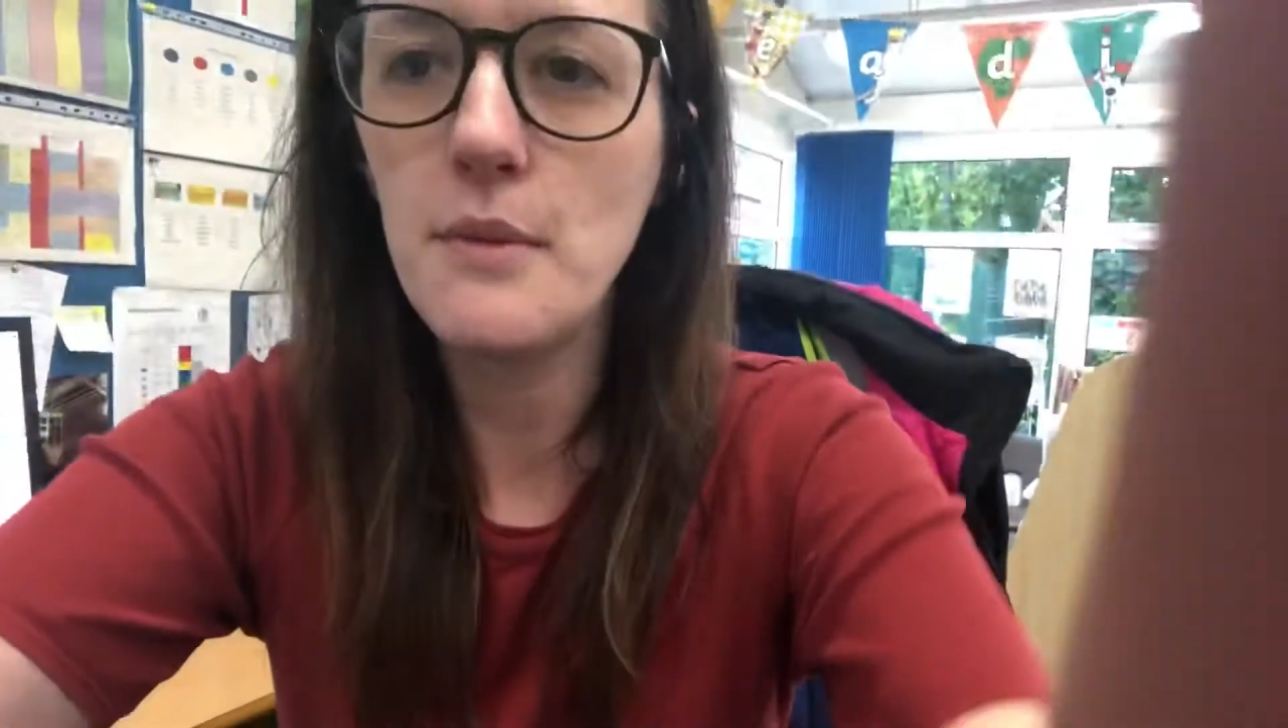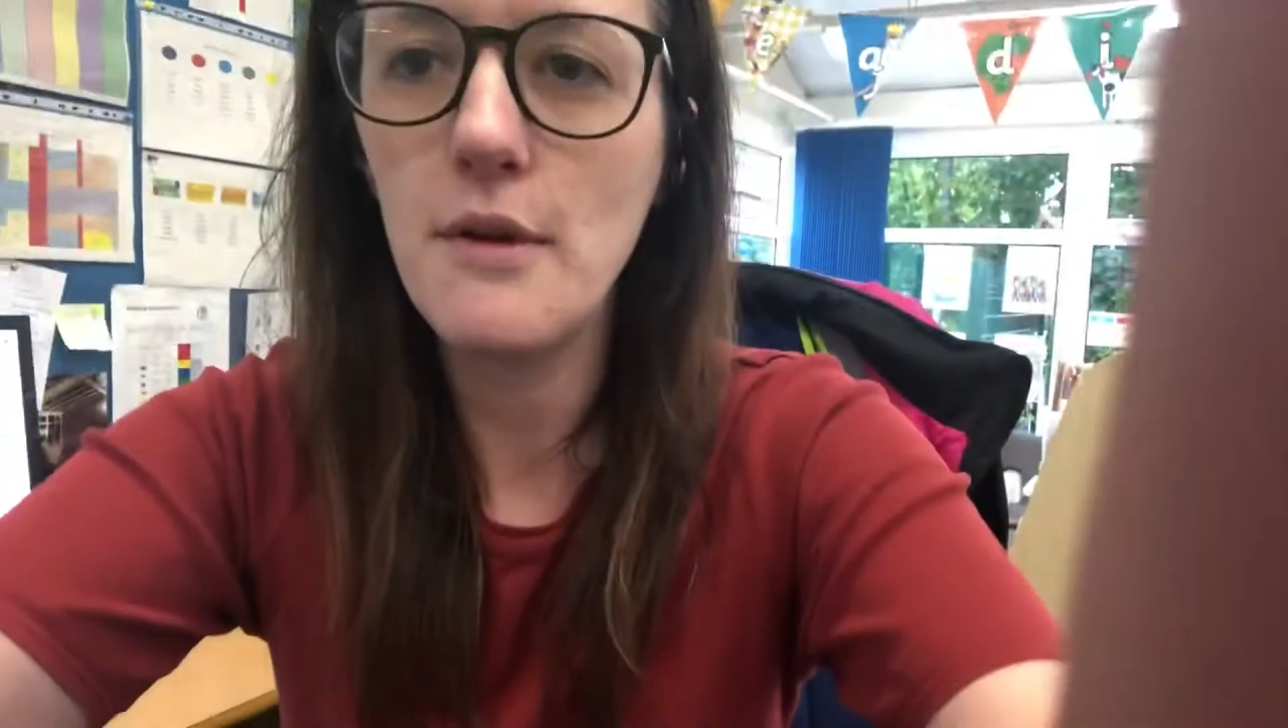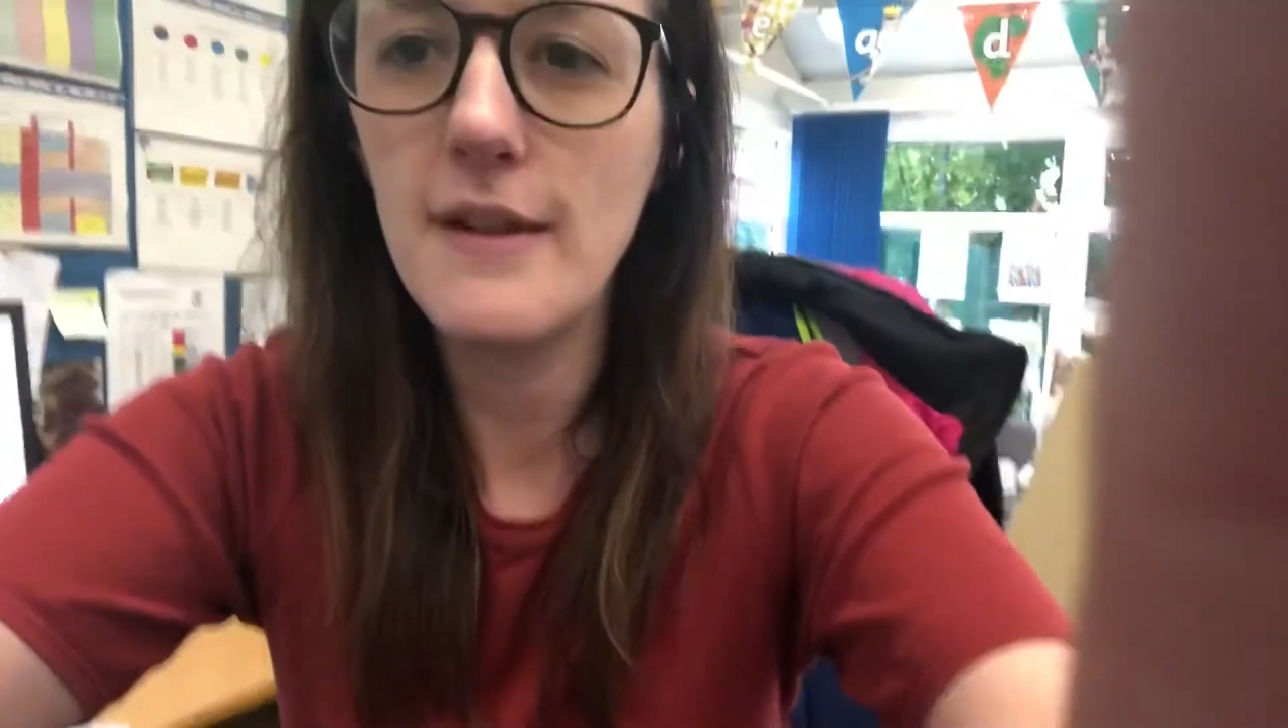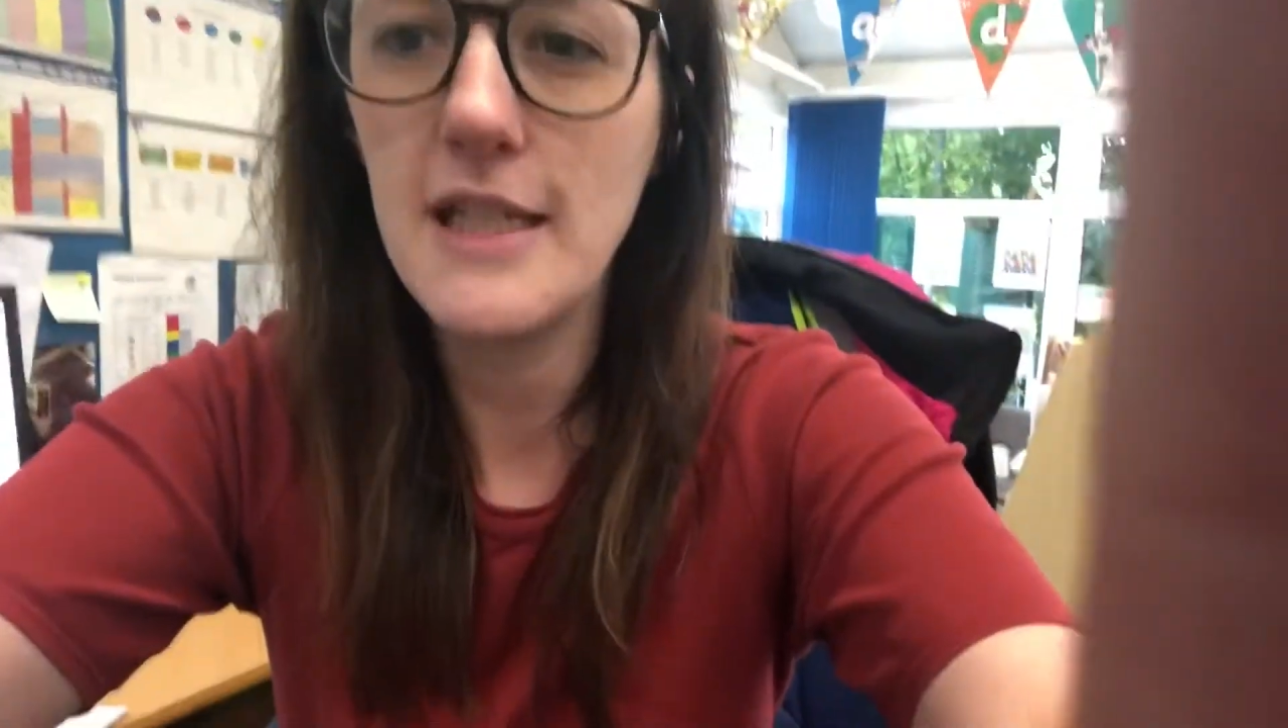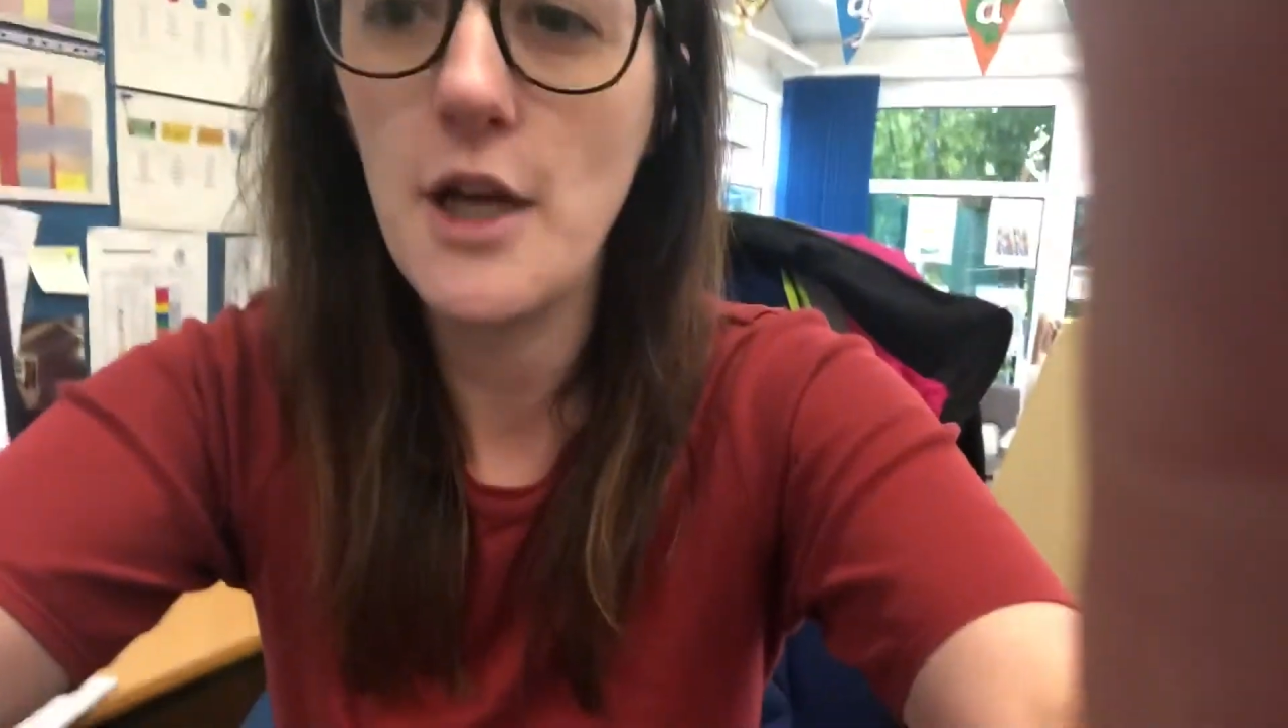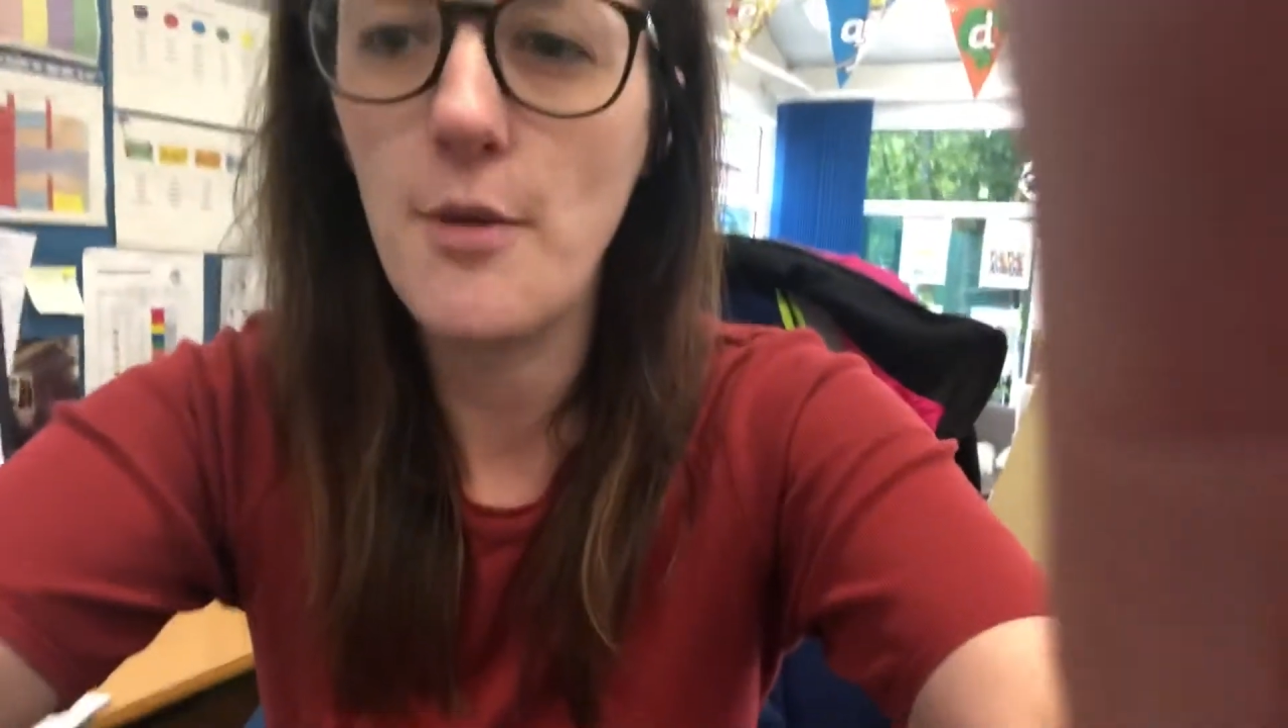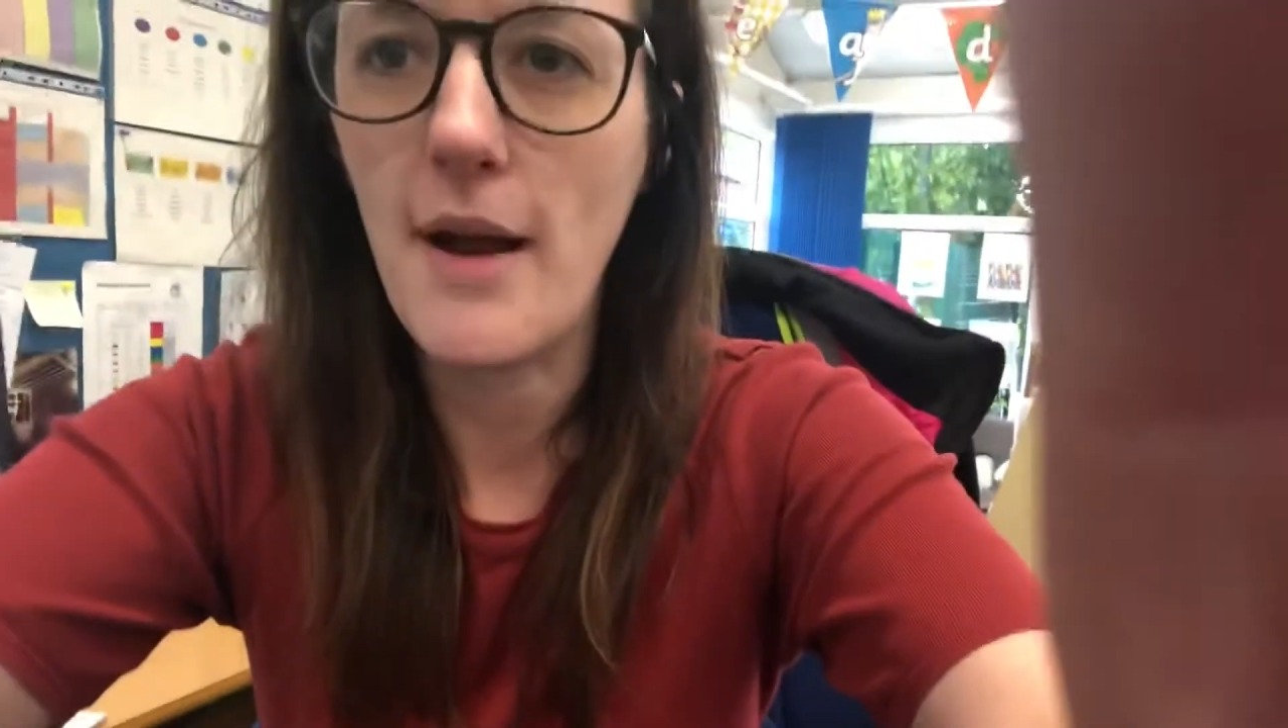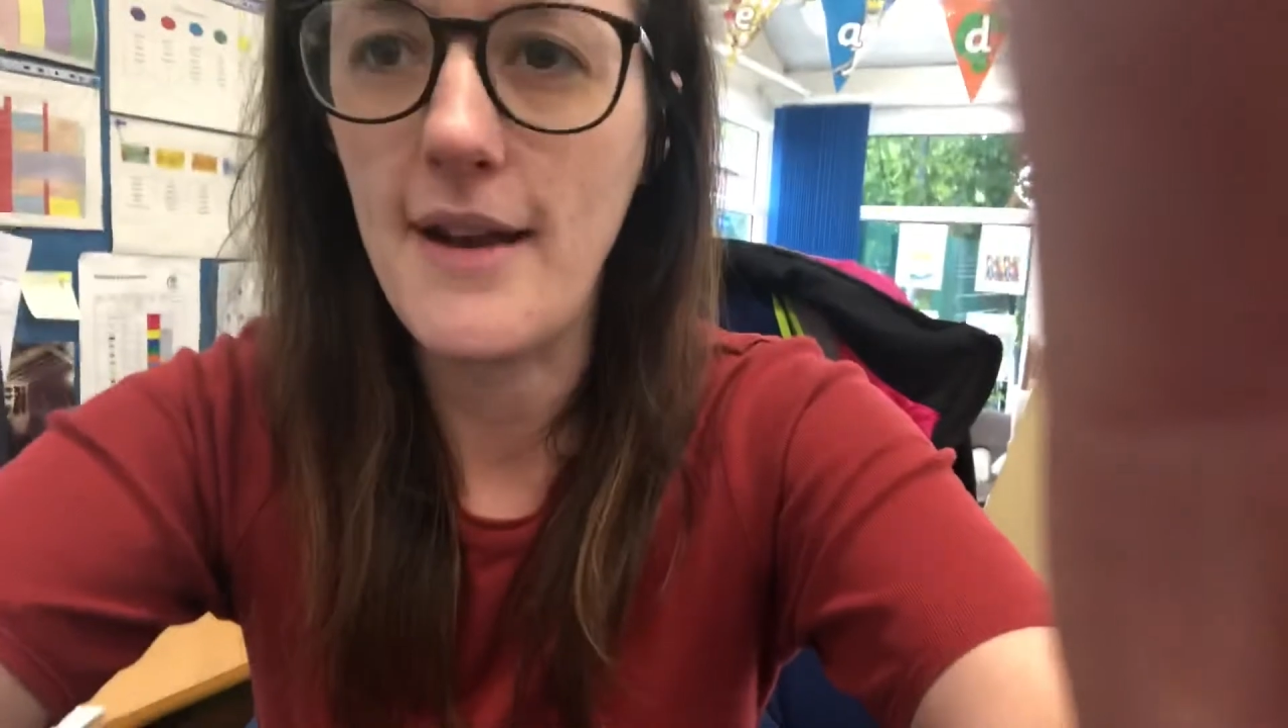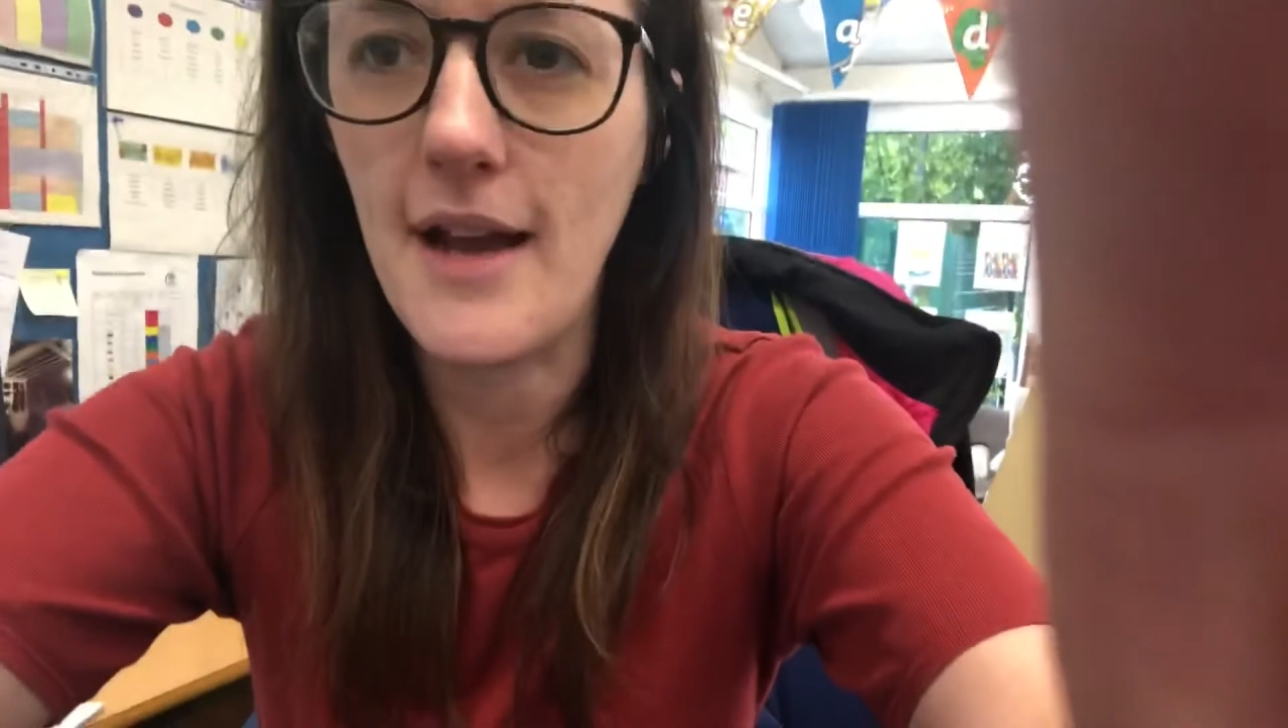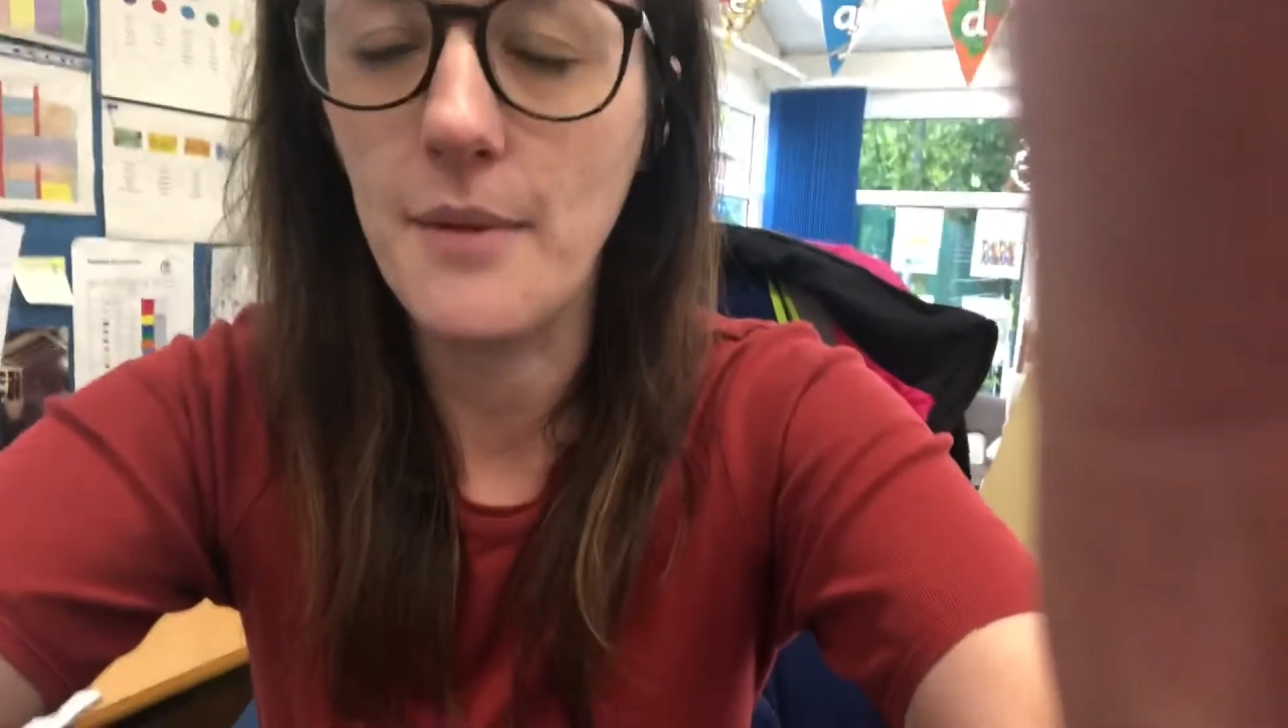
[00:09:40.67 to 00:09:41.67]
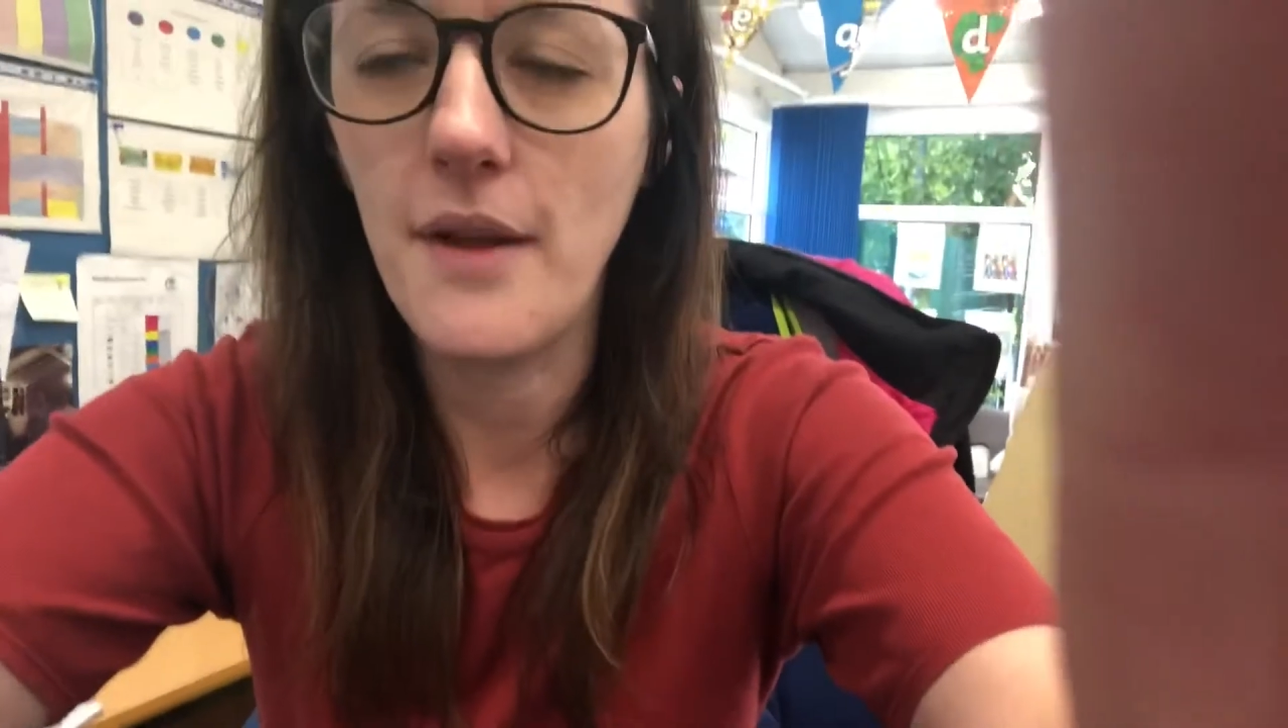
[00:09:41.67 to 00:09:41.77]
already know by now